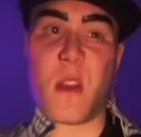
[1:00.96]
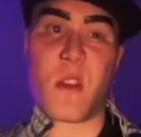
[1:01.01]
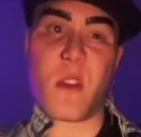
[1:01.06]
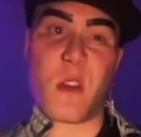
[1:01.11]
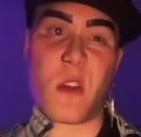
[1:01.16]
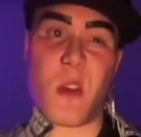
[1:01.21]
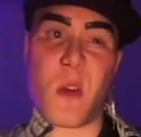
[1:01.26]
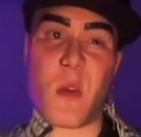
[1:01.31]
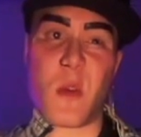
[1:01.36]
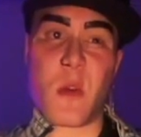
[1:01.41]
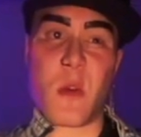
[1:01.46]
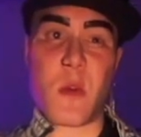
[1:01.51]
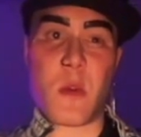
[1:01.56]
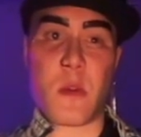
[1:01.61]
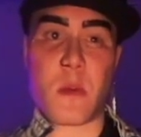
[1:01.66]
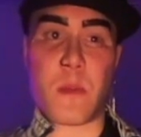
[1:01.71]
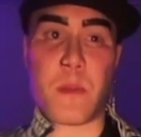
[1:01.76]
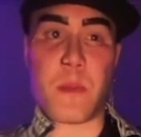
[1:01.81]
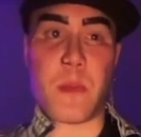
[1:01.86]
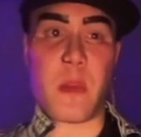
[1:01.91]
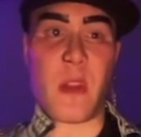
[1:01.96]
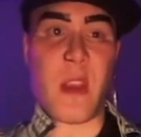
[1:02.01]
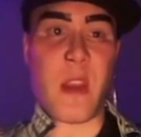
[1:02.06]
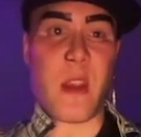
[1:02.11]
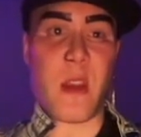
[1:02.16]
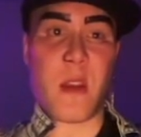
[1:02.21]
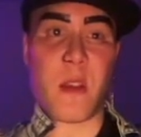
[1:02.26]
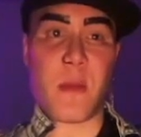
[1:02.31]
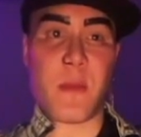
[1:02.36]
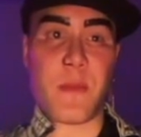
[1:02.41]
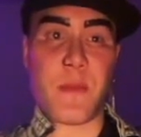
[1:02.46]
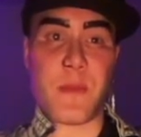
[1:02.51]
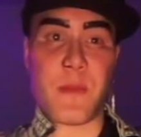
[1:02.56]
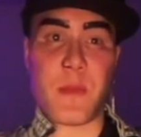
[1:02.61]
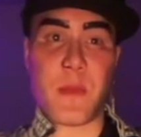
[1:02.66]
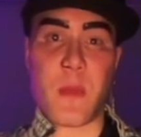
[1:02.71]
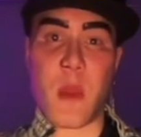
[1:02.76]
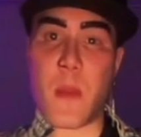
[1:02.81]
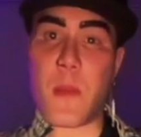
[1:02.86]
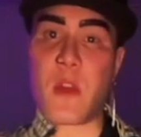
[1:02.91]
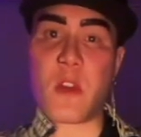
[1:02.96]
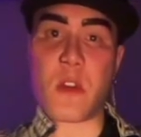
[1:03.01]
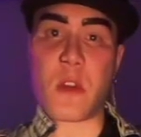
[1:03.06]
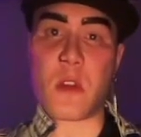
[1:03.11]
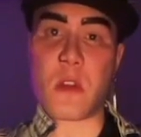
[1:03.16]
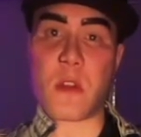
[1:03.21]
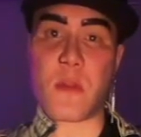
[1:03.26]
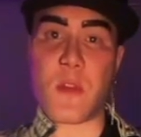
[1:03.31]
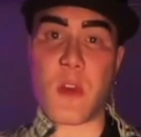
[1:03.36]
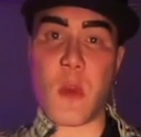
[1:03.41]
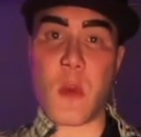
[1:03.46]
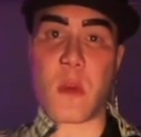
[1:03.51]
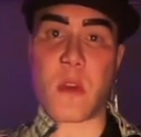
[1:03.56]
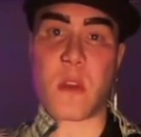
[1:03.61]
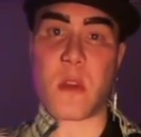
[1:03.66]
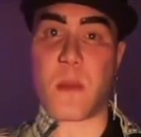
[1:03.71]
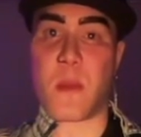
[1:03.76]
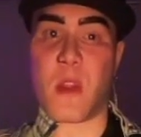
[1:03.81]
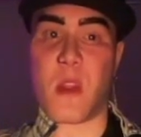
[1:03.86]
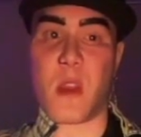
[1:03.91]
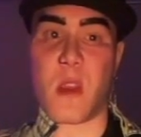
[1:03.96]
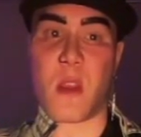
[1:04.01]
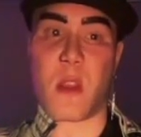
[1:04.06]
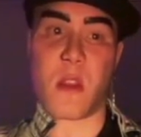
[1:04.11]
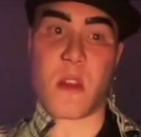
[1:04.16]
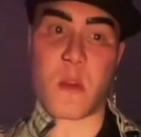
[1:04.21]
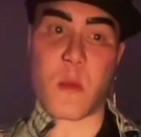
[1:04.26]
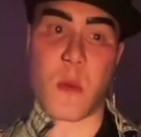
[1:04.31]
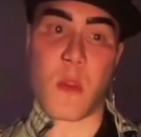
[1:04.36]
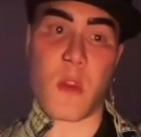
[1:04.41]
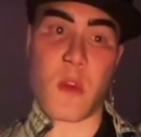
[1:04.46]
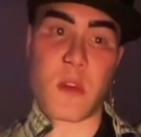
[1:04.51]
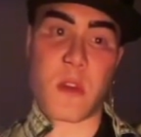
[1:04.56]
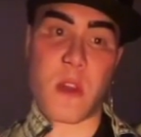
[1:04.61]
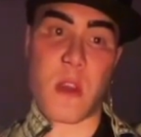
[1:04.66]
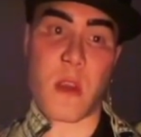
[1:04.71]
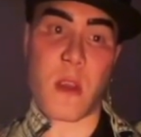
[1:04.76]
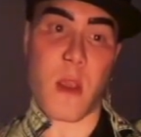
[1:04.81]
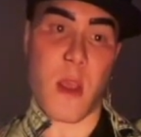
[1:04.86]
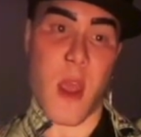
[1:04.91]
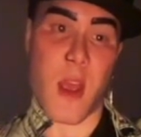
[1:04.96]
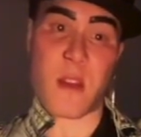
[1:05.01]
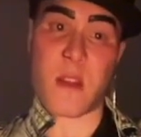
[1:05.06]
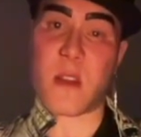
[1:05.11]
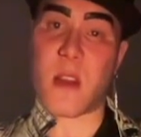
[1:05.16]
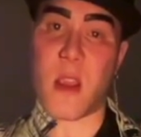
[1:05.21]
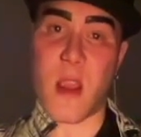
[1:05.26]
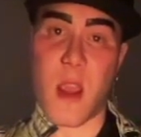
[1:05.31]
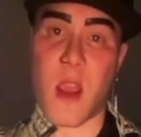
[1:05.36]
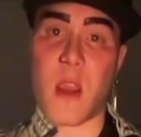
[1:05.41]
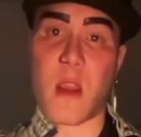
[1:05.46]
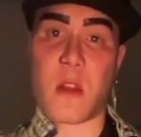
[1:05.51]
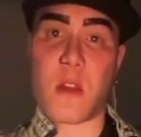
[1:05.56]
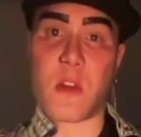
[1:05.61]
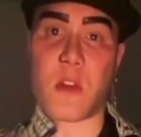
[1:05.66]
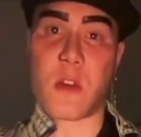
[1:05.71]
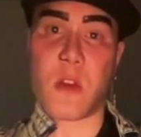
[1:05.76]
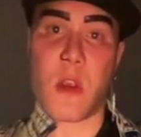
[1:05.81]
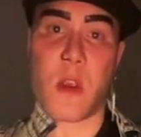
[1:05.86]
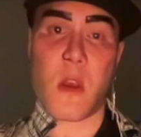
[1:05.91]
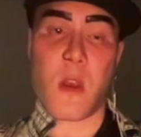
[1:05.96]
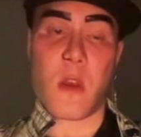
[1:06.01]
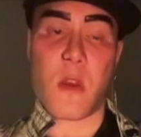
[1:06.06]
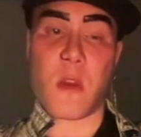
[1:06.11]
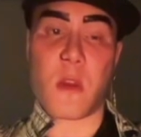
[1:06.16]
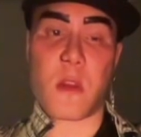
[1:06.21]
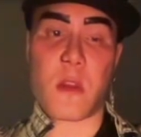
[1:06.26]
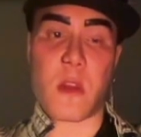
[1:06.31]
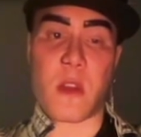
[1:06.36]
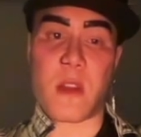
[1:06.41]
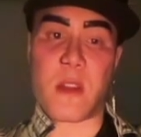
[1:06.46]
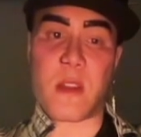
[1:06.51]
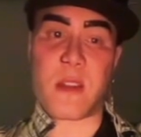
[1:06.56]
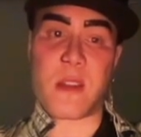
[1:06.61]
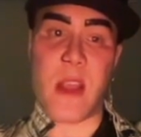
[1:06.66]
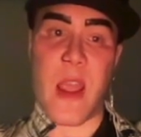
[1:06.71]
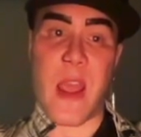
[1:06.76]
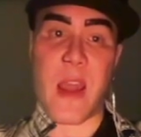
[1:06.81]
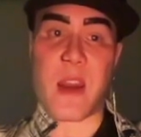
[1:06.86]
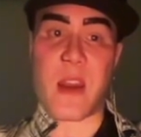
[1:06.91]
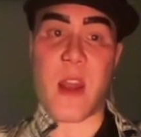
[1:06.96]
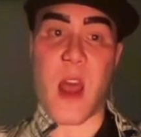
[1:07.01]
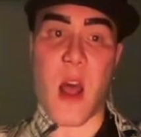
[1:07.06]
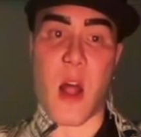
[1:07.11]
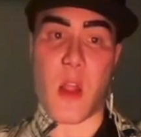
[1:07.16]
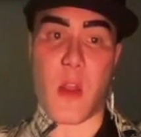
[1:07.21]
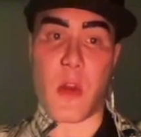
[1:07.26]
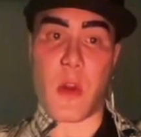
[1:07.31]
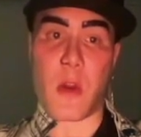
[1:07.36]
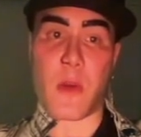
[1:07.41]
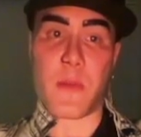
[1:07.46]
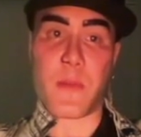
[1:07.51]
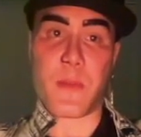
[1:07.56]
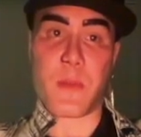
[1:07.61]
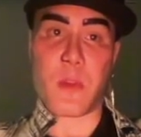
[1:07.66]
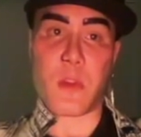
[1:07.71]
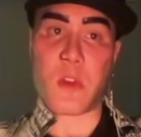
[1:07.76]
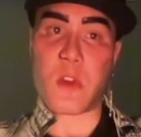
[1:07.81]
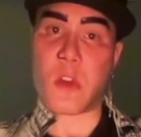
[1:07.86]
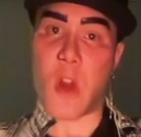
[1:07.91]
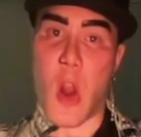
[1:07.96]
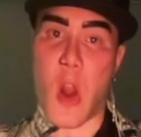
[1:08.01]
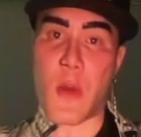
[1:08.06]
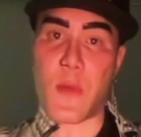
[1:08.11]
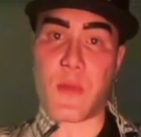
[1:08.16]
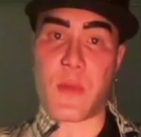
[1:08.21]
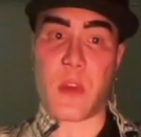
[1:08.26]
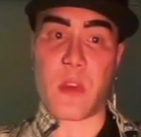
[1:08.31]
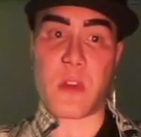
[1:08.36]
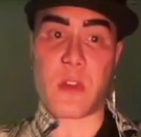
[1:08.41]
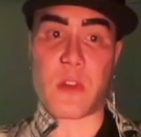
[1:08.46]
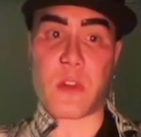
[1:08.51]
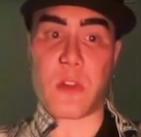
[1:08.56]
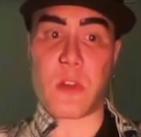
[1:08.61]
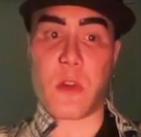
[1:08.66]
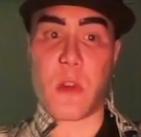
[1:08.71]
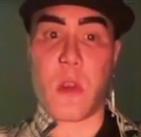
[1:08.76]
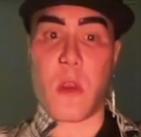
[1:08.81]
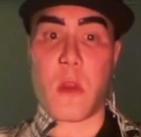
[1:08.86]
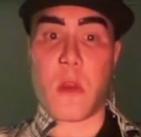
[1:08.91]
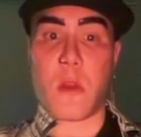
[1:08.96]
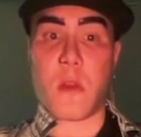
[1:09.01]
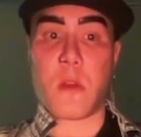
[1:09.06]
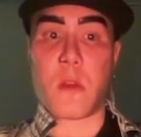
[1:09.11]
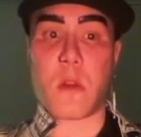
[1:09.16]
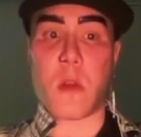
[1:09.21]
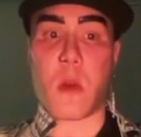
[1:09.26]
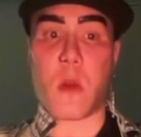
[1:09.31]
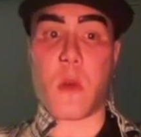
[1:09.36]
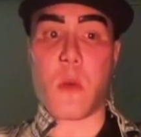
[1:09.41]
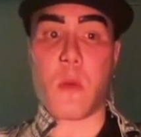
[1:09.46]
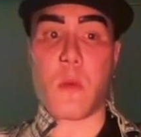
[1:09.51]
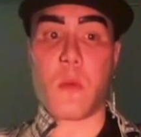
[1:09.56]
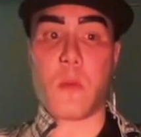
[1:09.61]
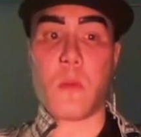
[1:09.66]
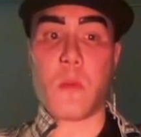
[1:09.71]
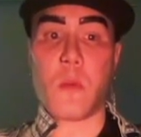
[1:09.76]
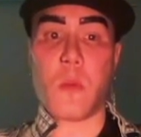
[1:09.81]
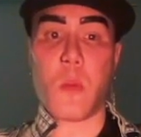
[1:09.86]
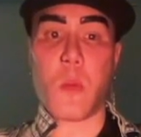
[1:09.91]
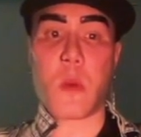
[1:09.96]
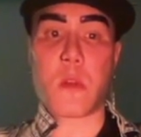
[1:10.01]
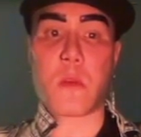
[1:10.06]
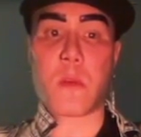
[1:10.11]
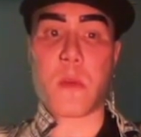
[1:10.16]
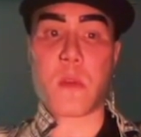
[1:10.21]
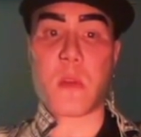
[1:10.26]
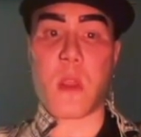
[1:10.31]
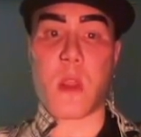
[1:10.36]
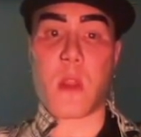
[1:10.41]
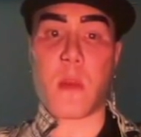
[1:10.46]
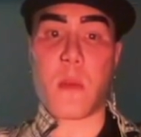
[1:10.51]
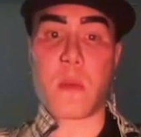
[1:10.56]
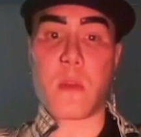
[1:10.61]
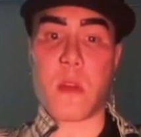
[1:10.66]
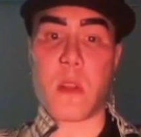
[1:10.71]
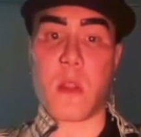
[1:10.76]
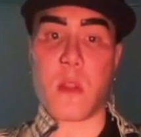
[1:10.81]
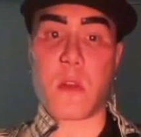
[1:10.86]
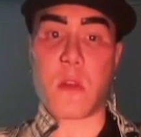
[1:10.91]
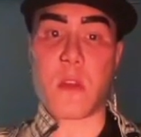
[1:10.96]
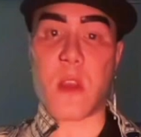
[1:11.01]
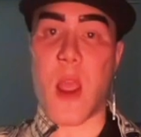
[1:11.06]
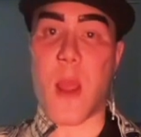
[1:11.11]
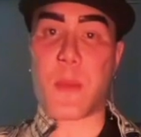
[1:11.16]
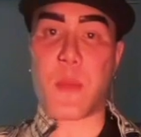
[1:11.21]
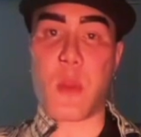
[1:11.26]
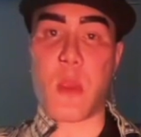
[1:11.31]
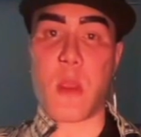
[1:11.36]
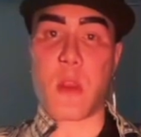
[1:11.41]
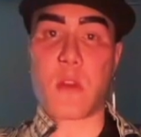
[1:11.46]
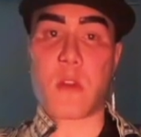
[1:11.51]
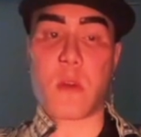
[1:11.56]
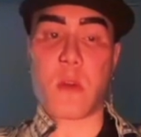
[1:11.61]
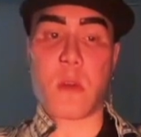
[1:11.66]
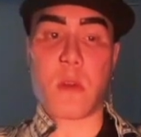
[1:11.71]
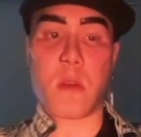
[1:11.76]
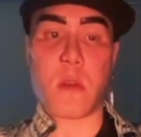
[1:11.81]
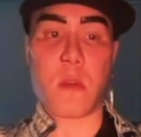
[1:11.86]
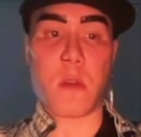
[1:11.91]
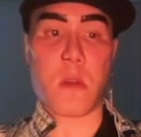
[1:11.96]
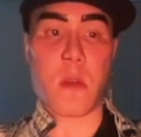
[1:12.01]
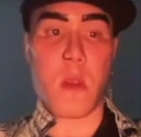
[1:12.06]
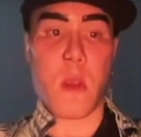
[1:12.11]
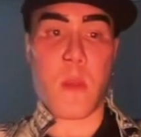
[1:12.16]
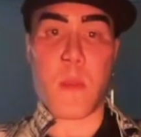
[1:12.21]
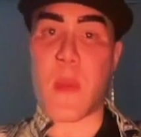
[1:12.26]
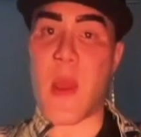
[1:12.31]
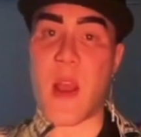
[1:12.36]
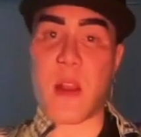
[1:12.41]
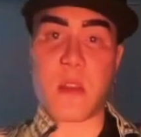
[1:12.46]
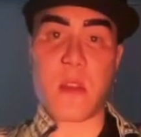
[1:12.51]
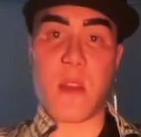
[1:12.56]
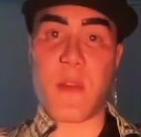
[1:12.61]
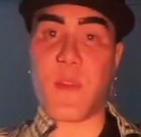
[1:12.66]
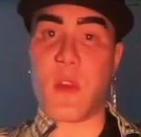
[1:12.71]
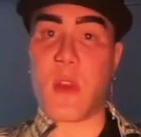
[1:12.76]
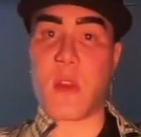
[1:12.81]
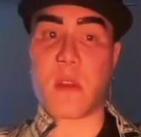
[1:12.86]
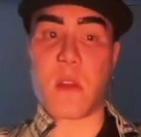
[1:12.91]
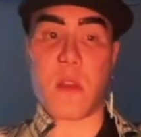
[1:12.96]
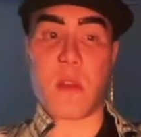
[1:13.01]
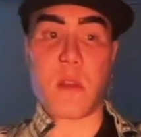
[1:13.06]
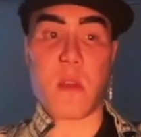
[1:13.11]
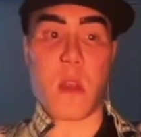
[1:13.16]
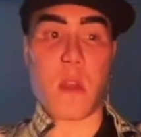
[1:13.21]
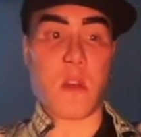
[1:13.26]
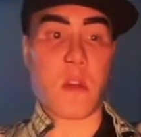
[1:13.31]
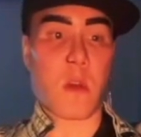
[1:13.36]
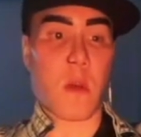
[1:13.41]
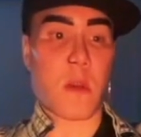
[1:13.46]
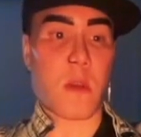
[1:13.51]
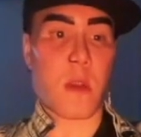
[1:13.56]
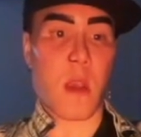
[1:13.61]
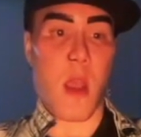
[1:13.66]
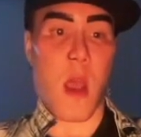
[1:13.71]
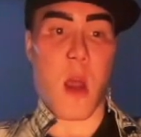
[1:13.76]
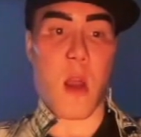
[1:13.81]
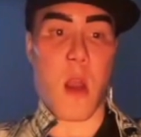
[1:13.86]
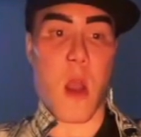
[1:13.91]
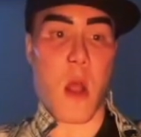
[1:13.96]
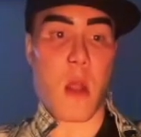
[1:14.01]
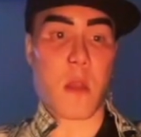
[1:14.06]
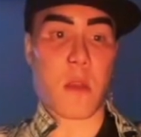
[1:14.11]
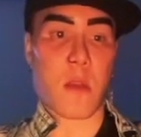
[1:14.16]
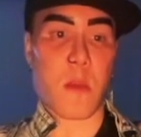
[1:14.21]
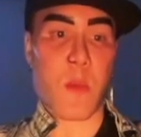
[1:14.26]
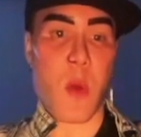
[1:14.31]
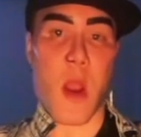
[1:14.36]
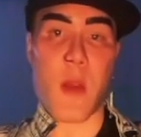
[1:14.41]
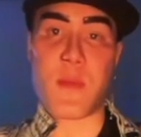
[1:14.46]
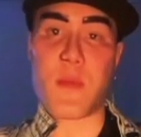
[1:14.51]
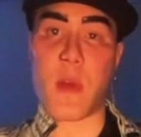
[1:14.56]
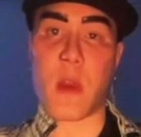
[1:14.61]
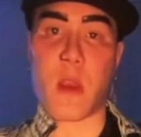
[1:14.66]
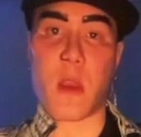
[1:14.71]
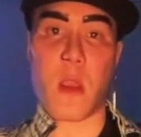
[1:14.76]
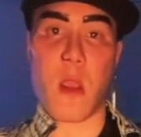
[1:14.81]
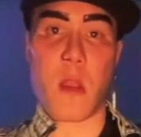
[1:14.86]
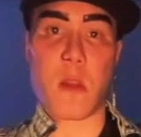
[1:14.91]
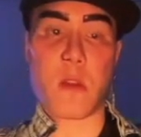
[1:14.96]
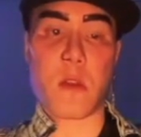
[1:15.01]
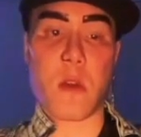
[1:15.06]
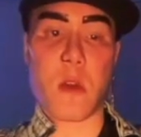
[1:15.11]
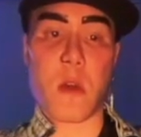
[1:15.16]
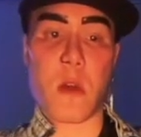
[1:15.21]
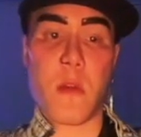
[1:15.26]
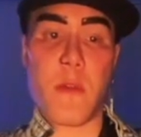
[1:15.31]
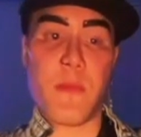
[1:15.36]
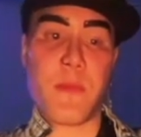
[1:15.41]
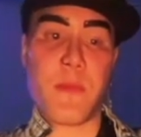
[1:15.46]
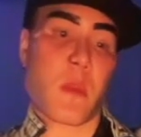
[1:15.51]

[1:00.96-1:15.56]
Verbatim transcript: to know those bleed images for U S M L E. And this one looks like S A H, looks like a sand dollar, starfish. So what's most likely to be seen? Let's just hop to the answer choices. Past level, as I said. Choice A, alcoholism, wrong fucking answer.